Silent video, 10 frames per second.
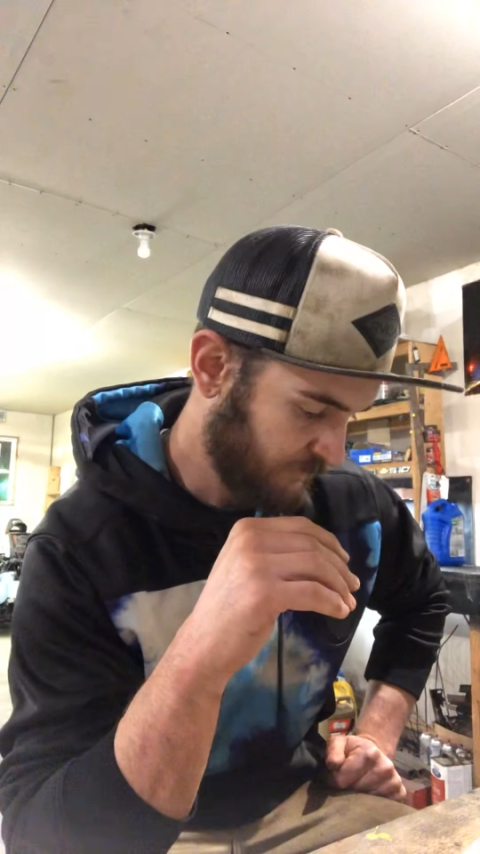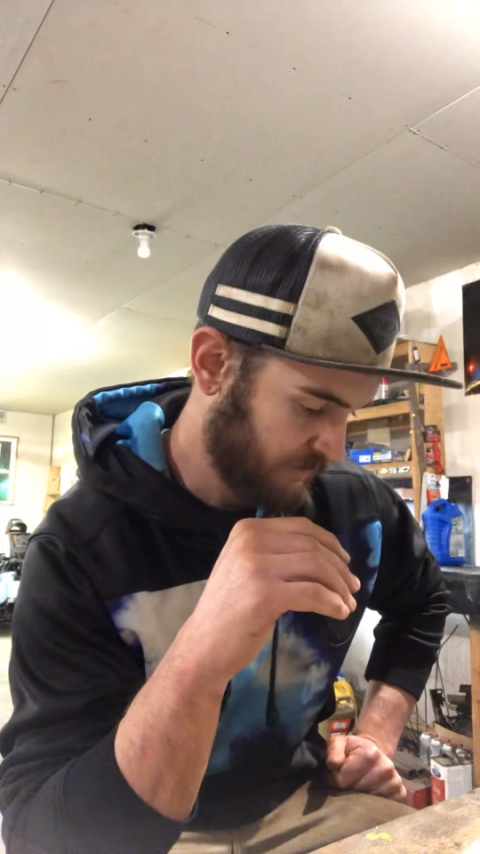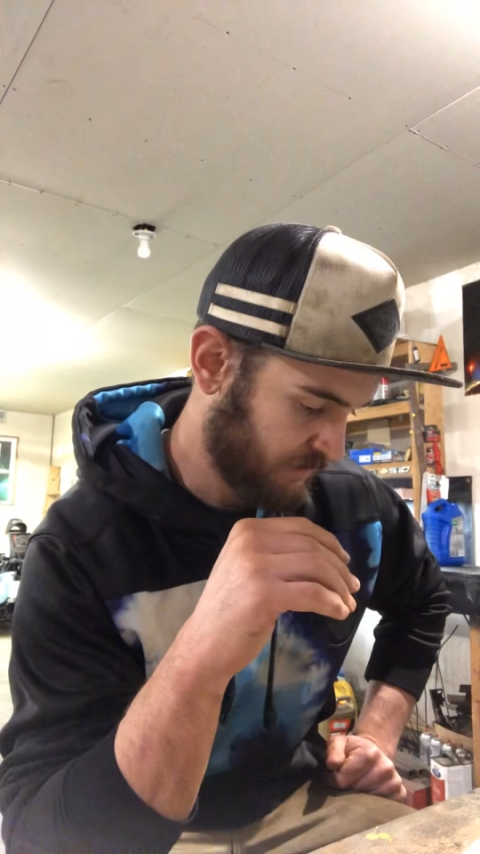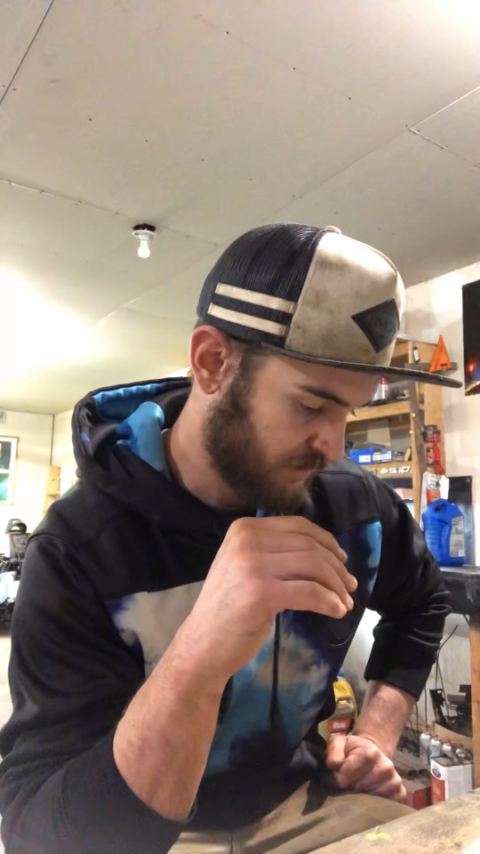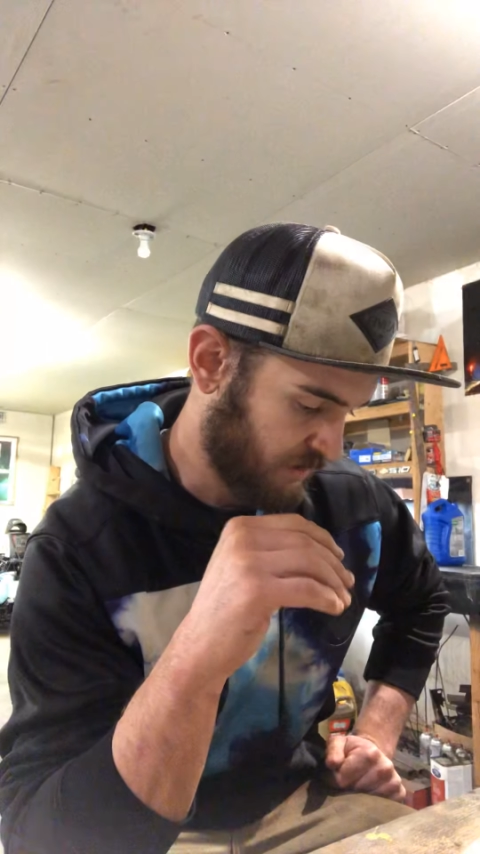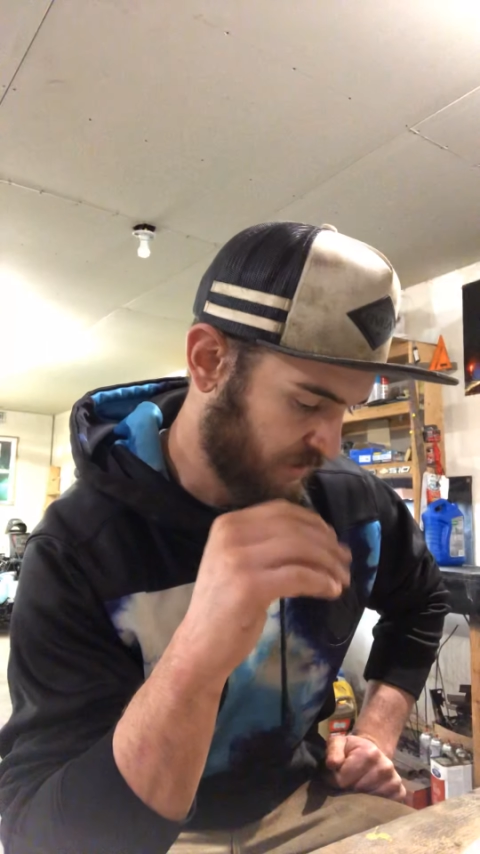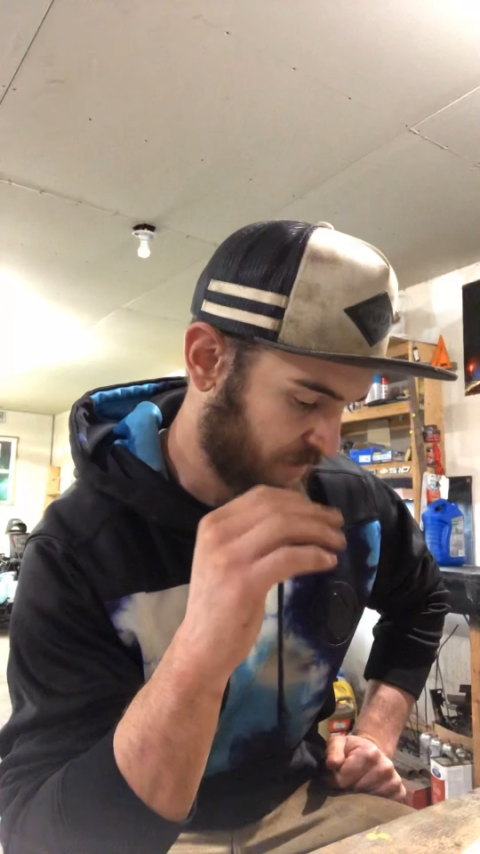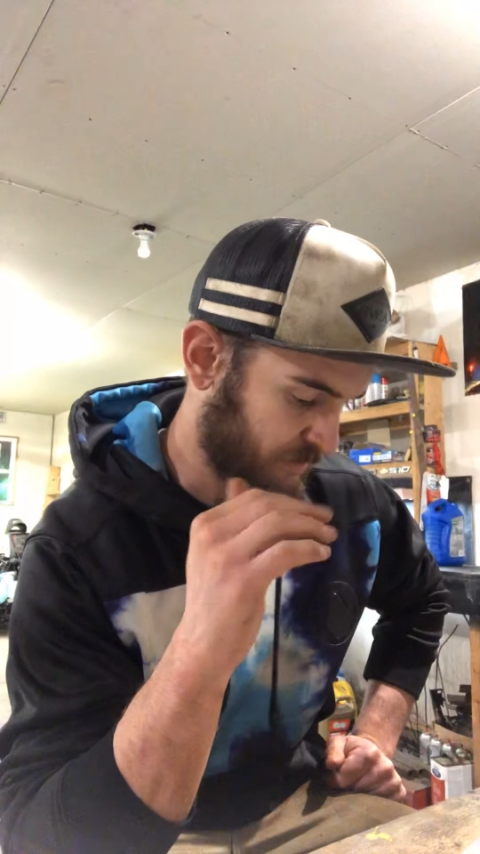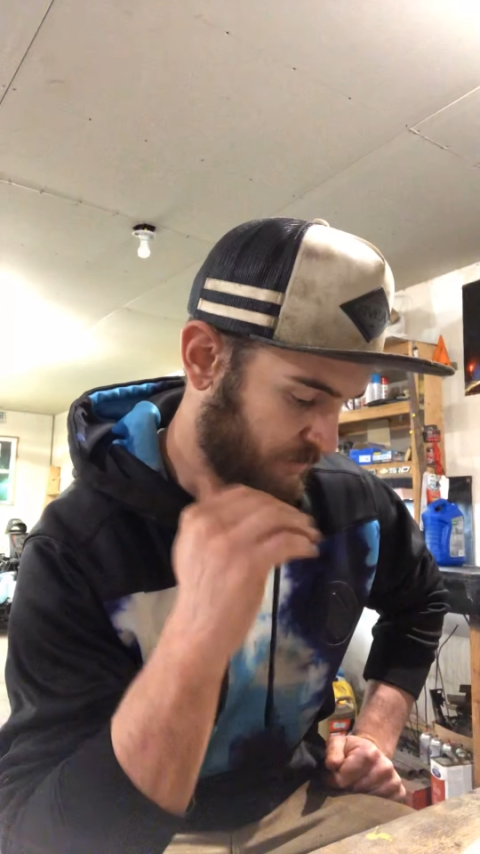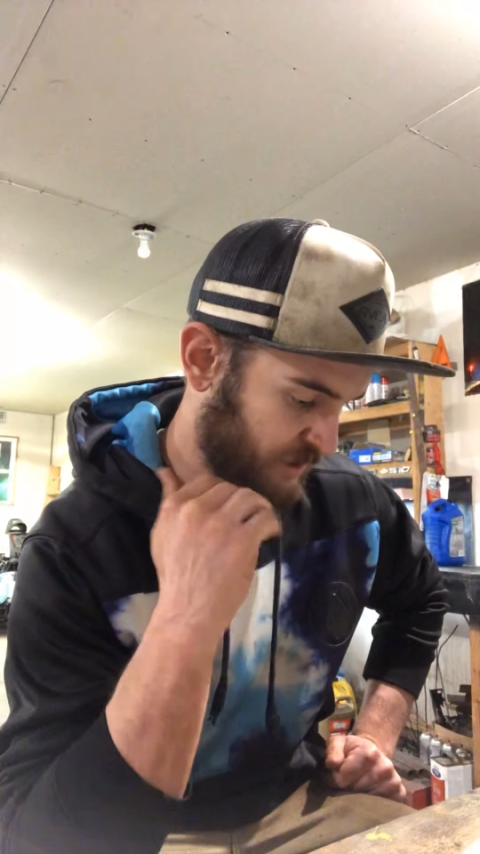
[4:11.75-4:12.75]
So
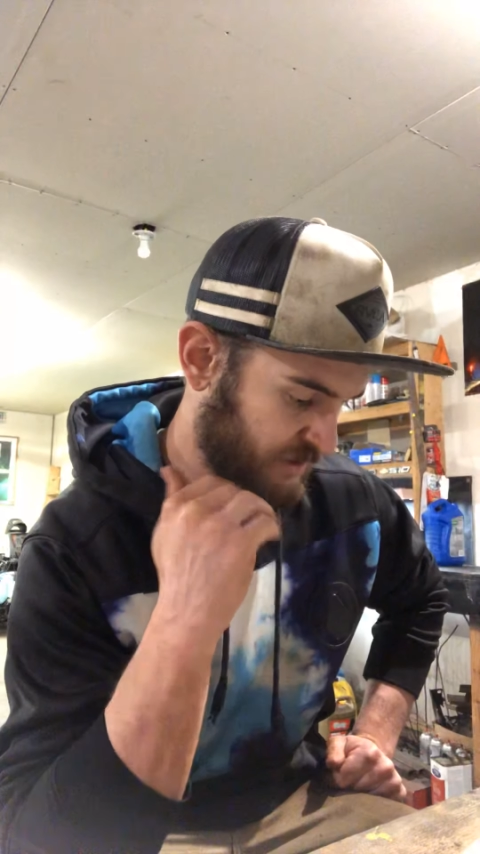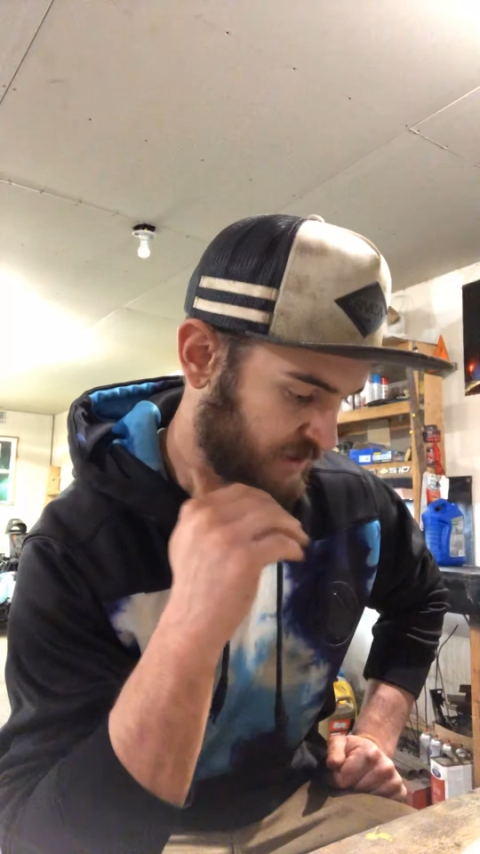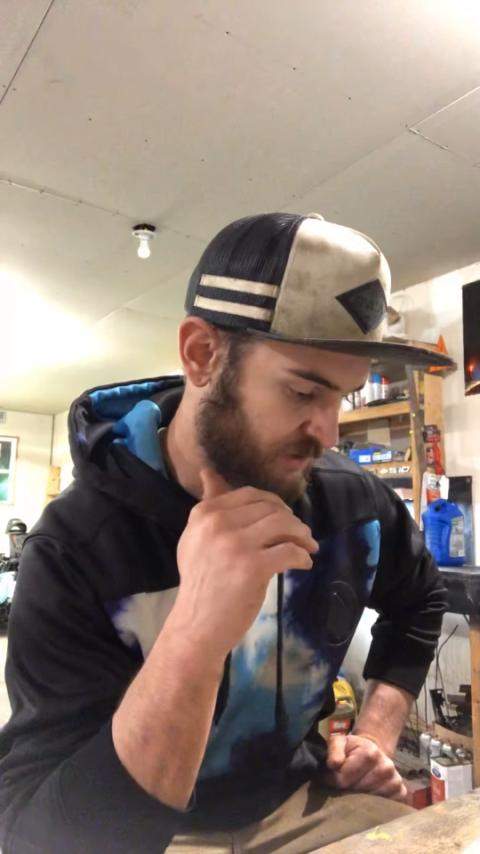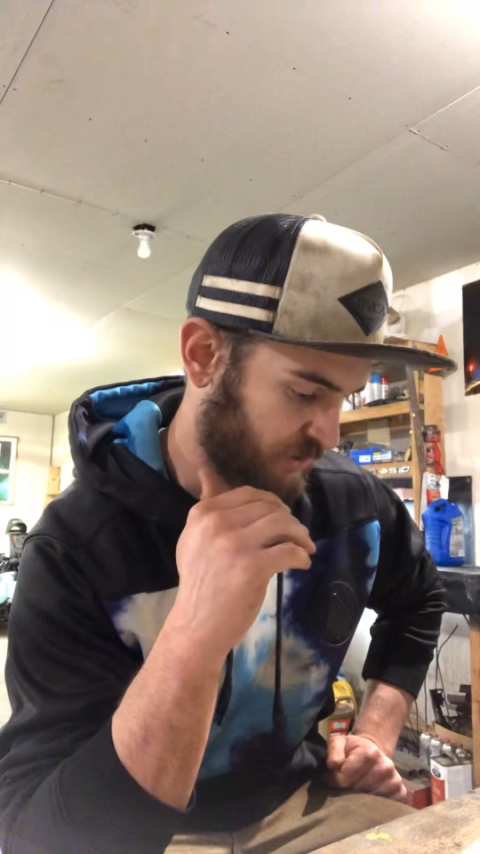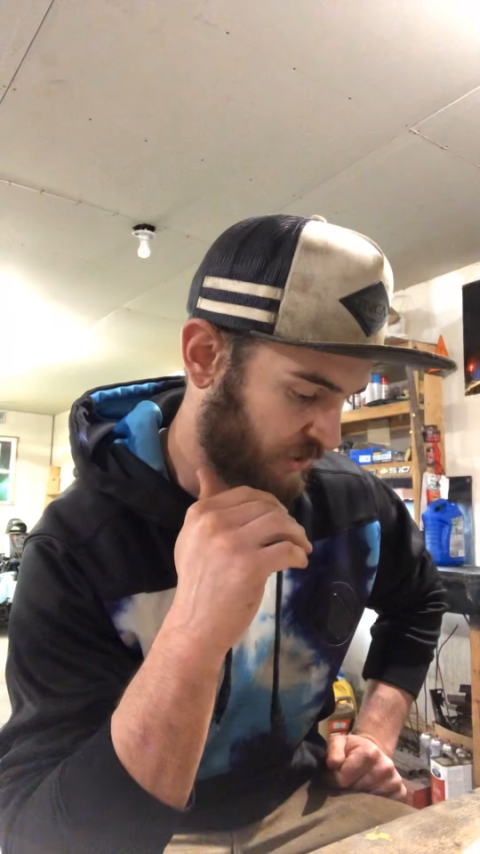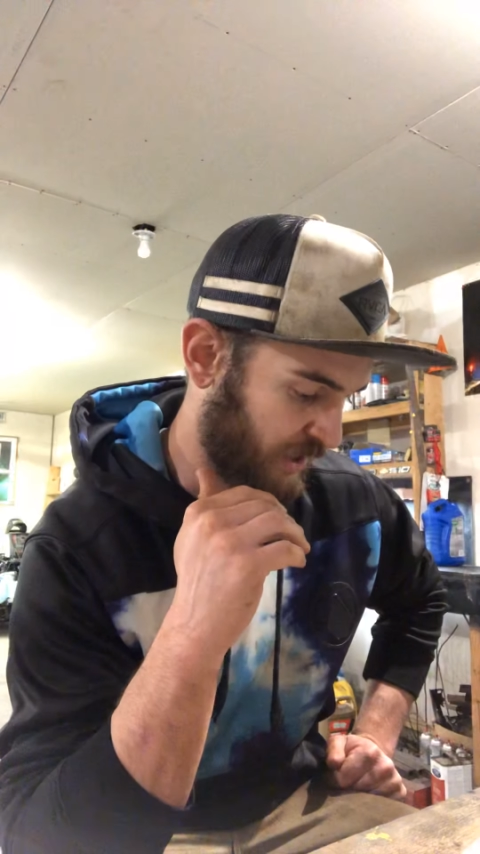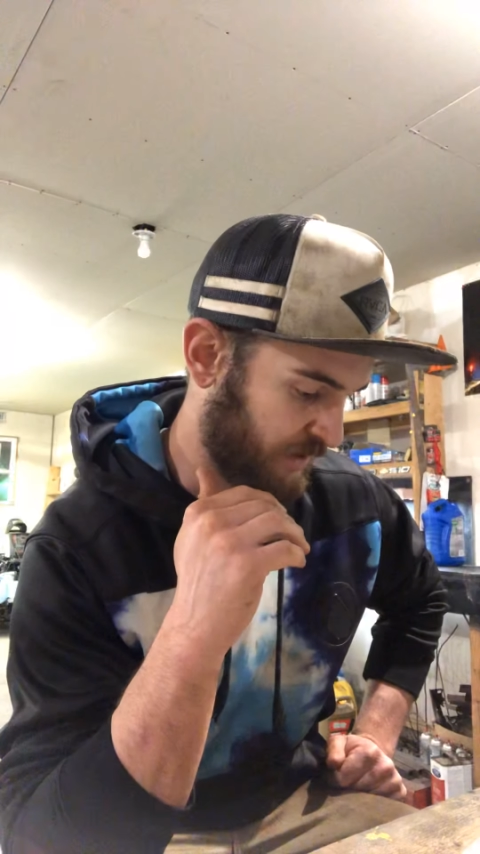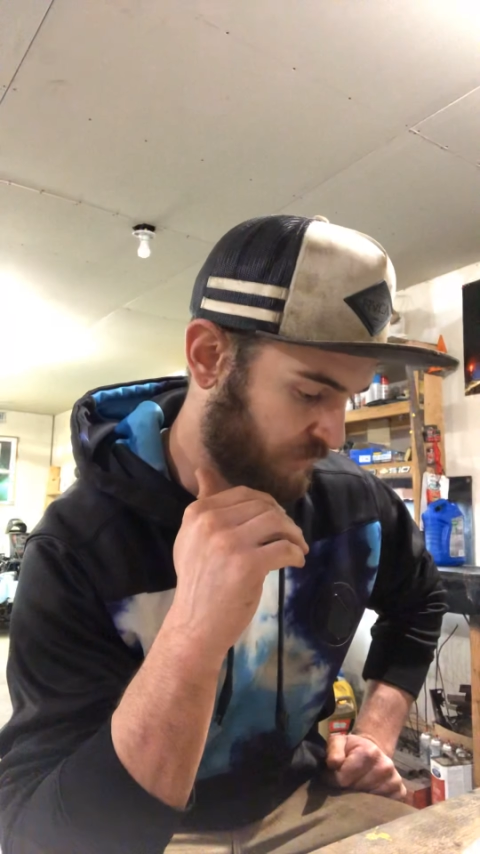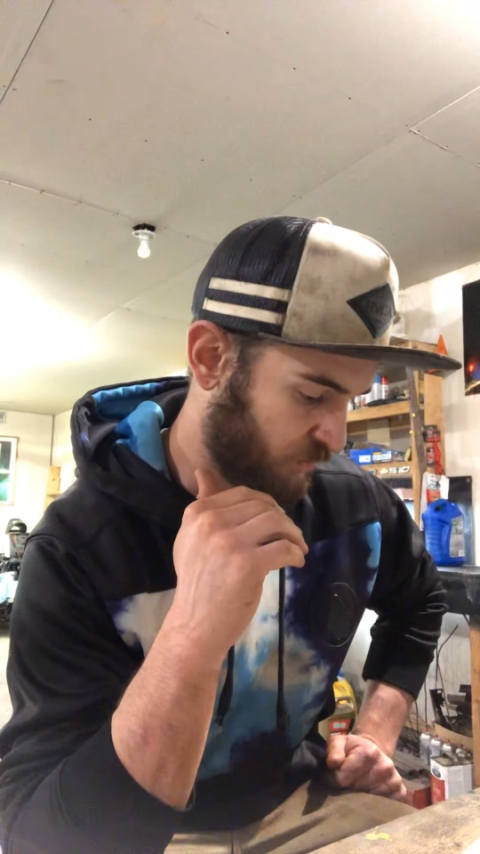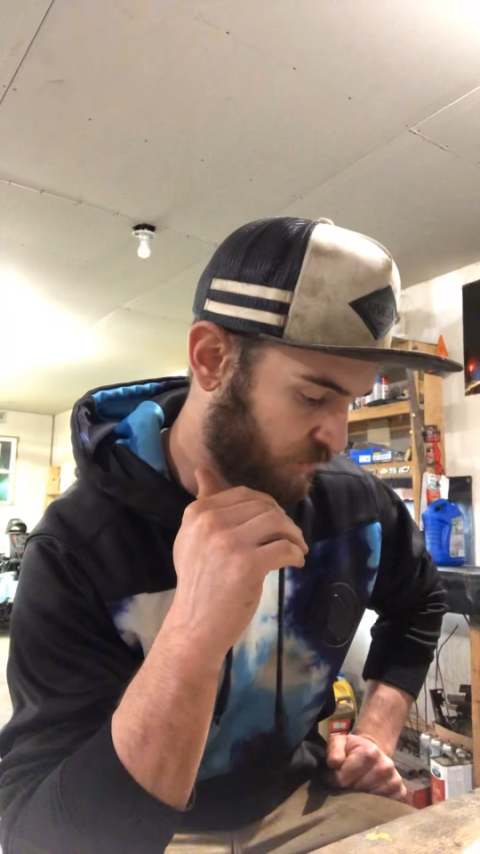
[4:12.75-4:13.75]
that brings us to a
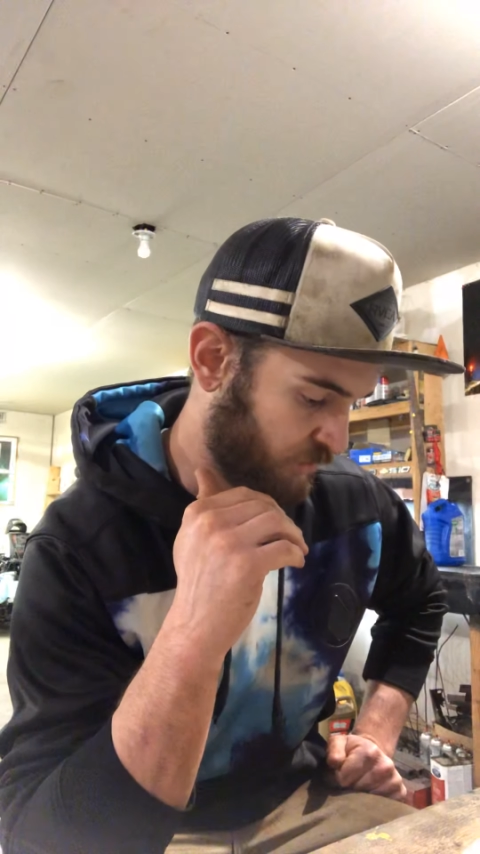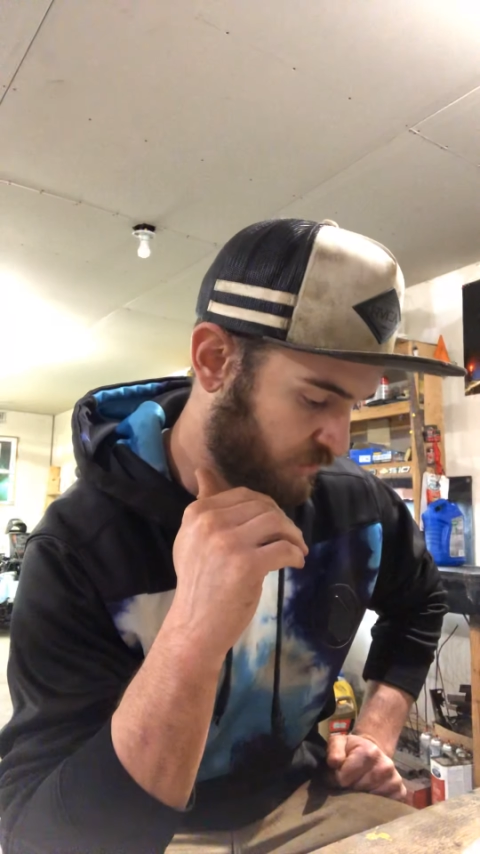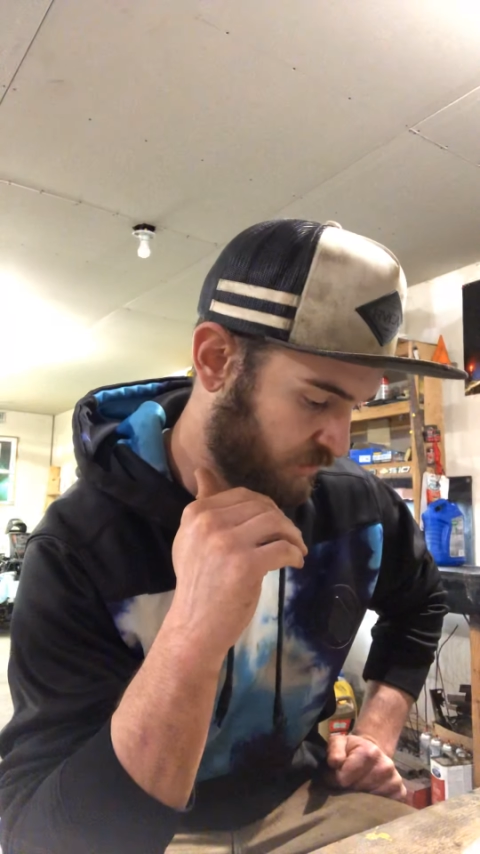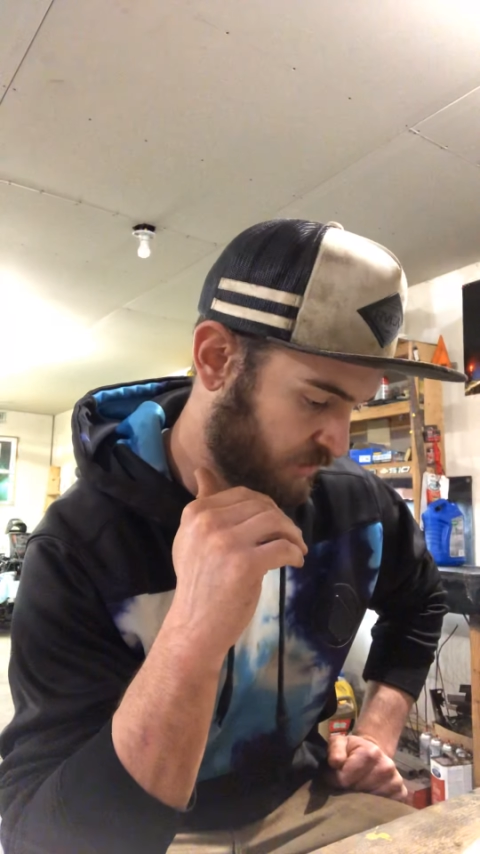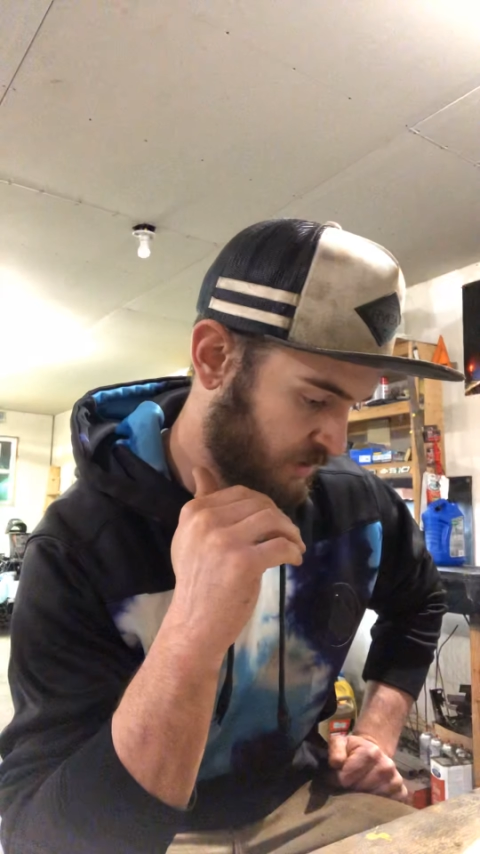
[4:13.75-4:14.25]
grand total